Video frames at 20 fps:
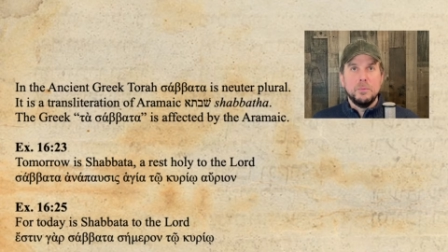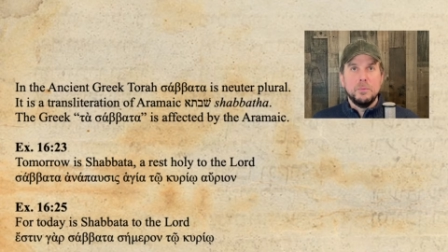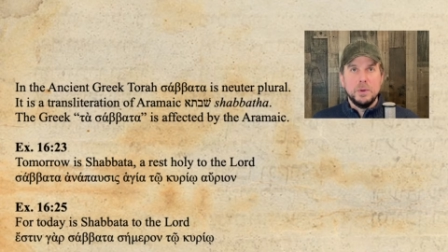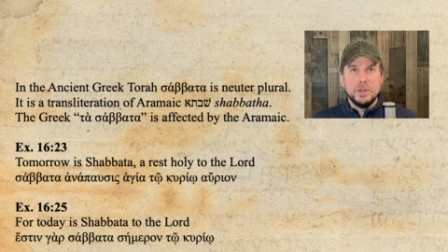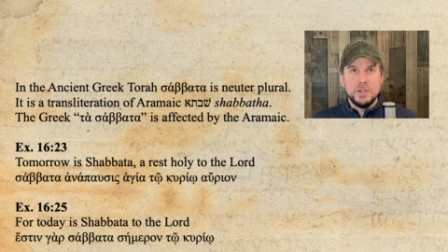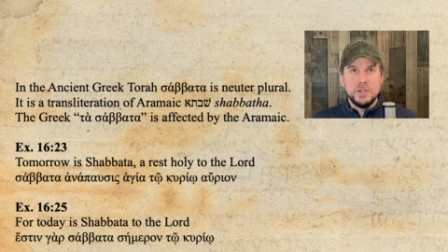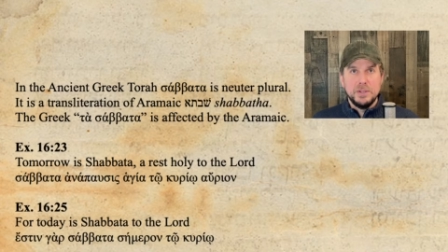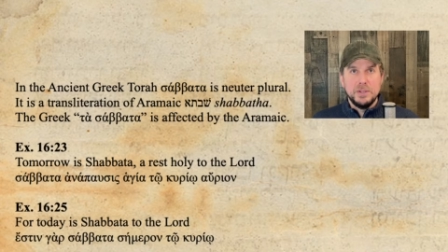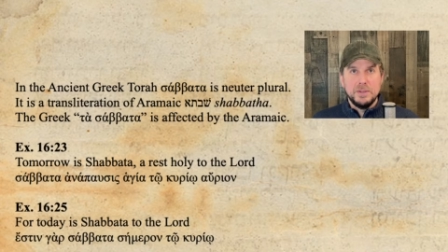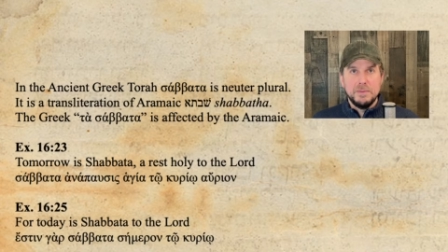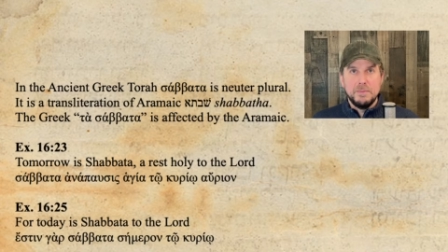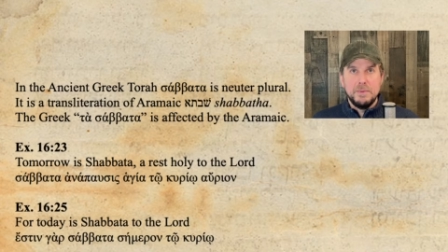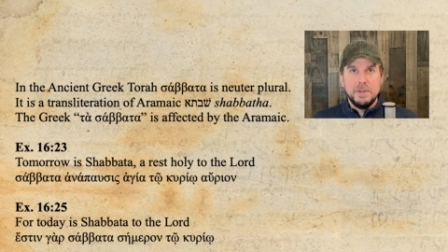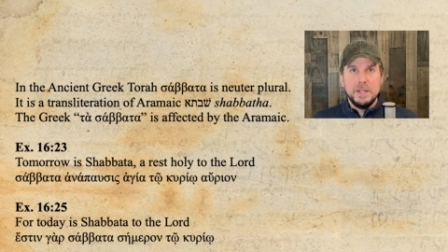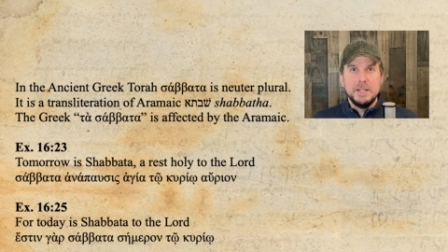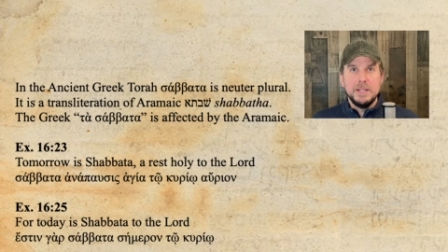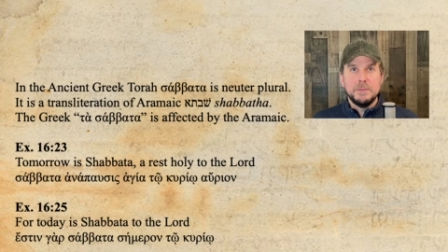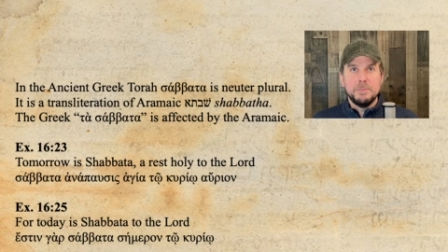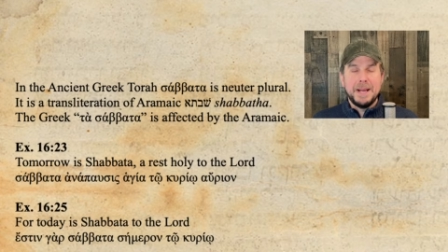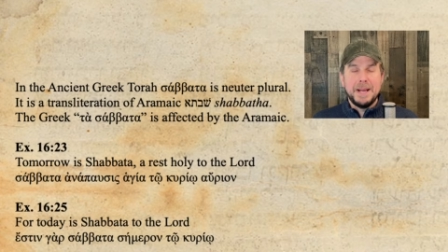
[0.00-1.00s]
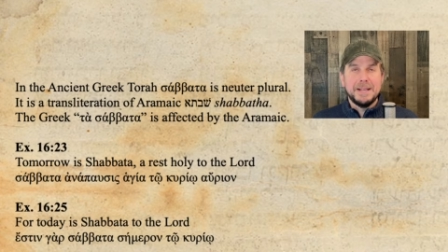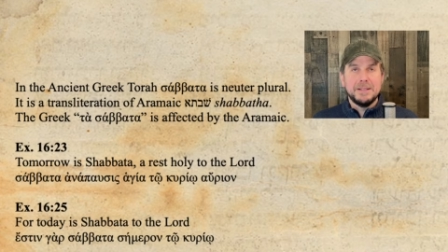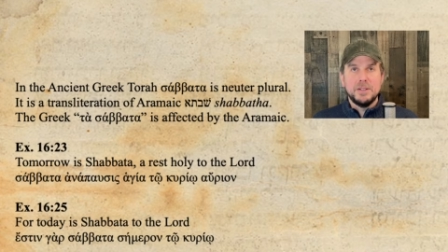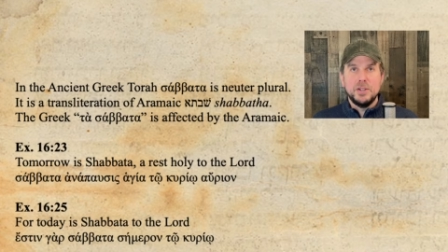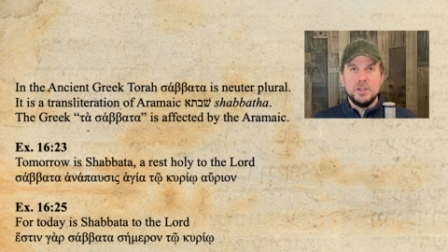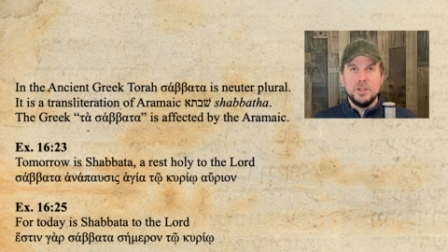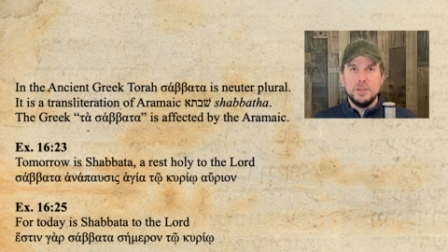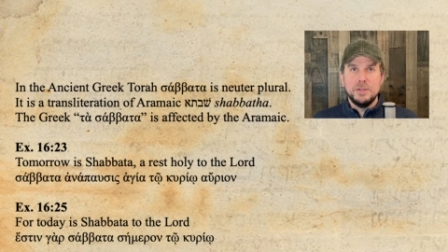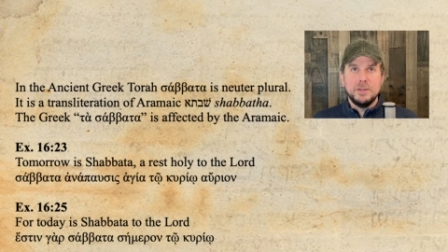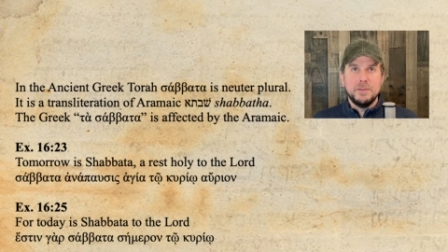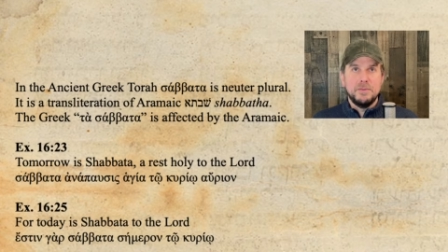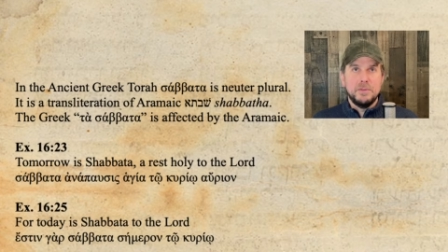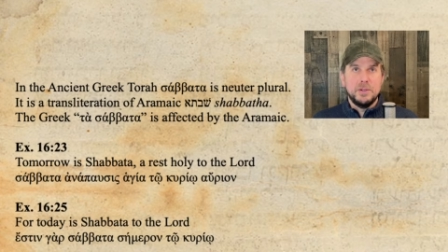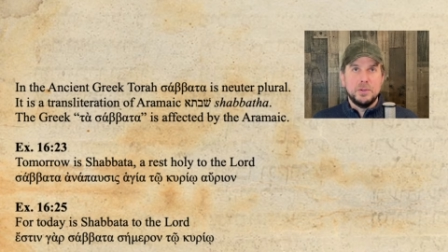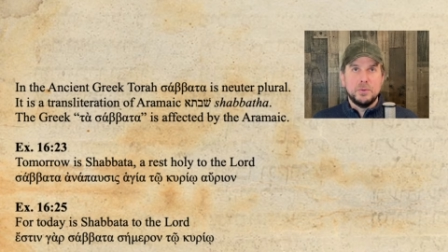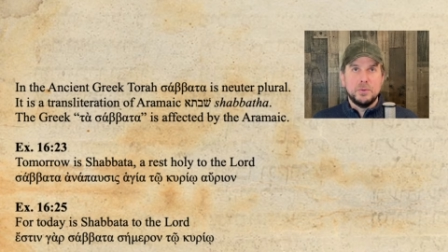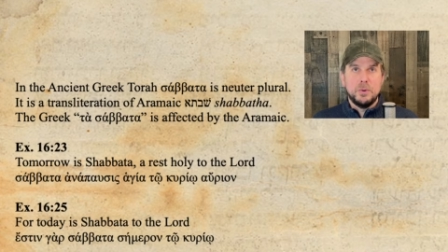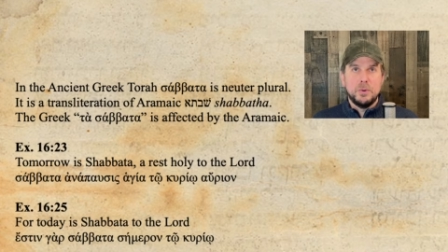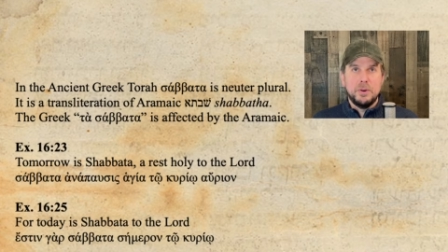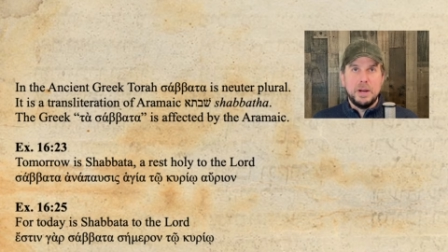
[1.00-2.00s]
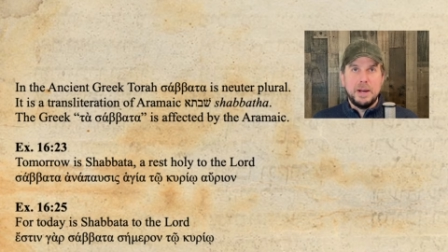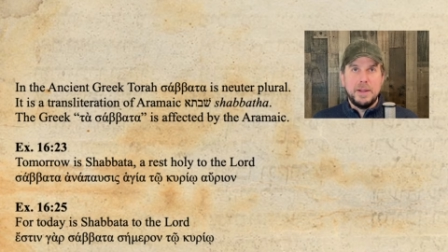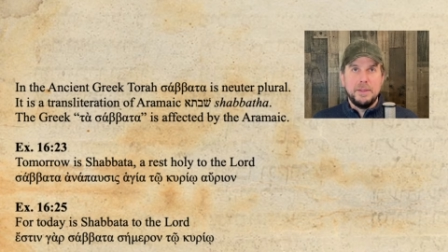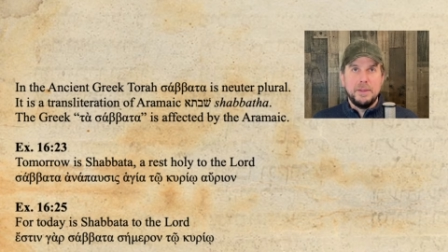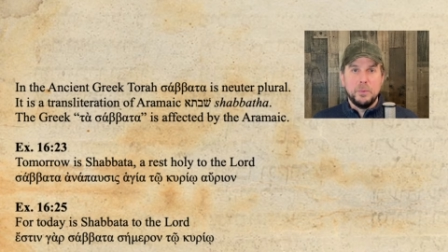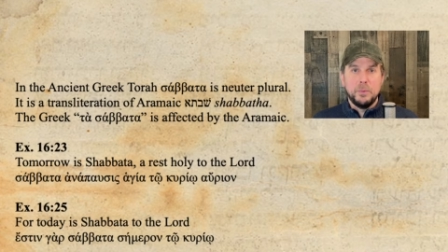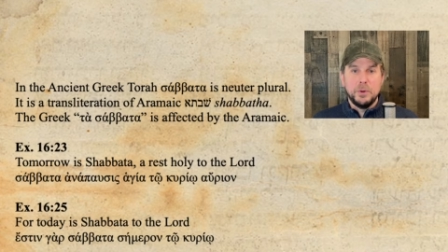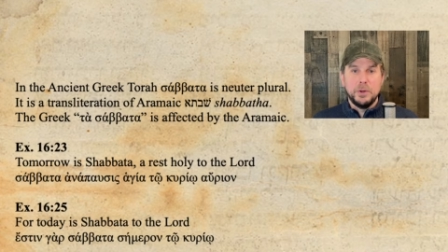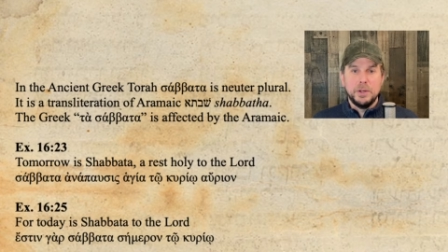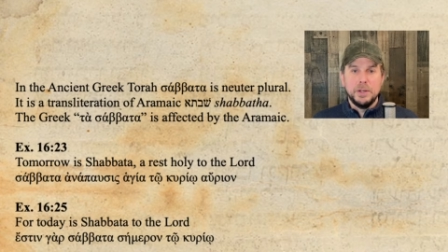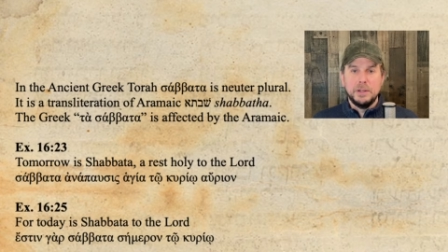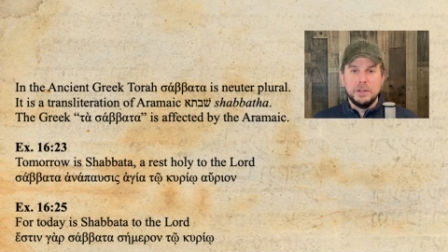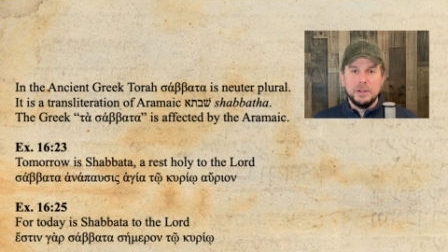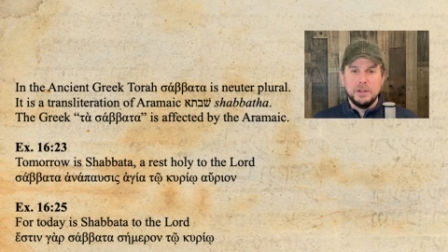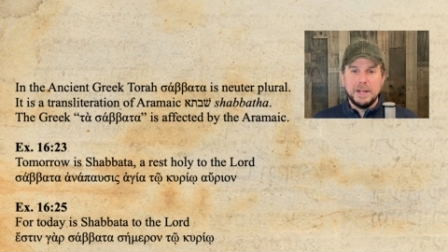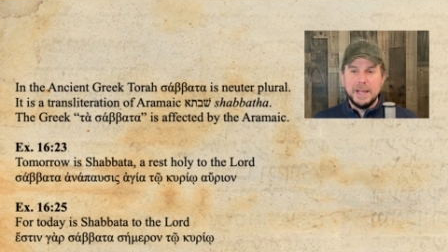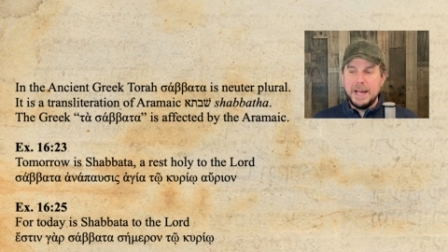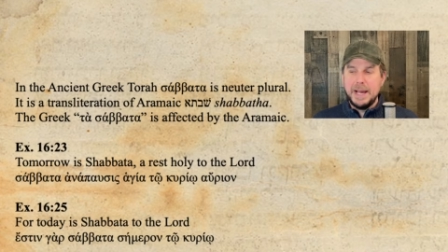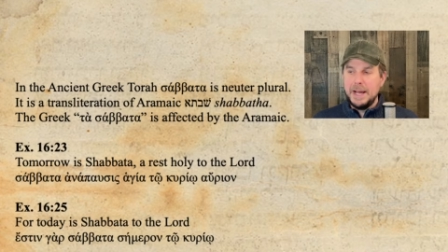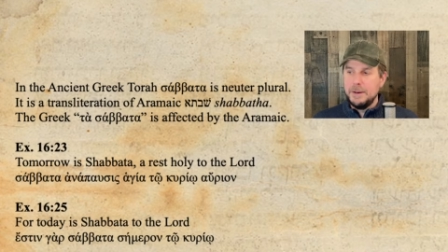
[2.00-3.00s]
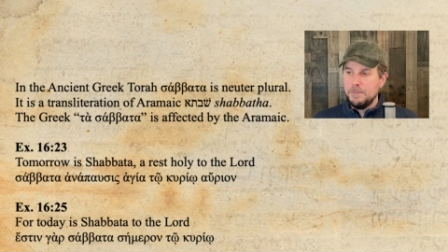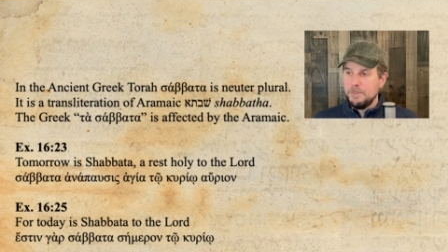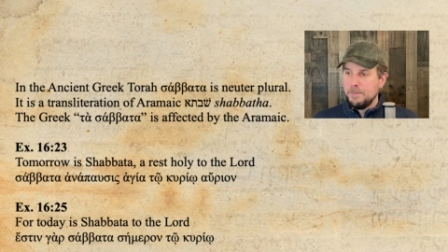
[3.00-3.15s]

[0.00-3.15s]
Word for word: which is these passages of the Torah that we're going to look at.